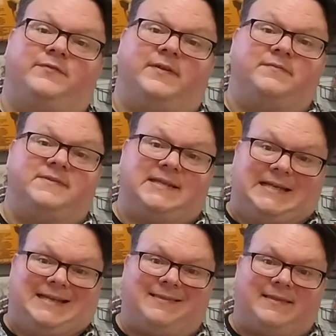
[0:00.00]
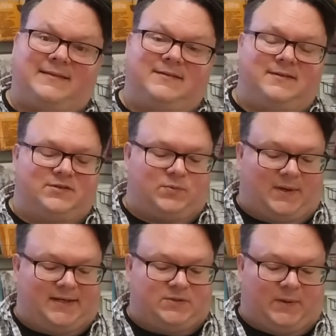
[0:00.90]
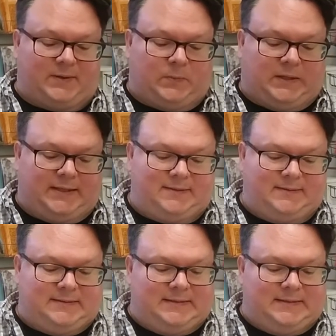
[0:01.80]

15th, 2021.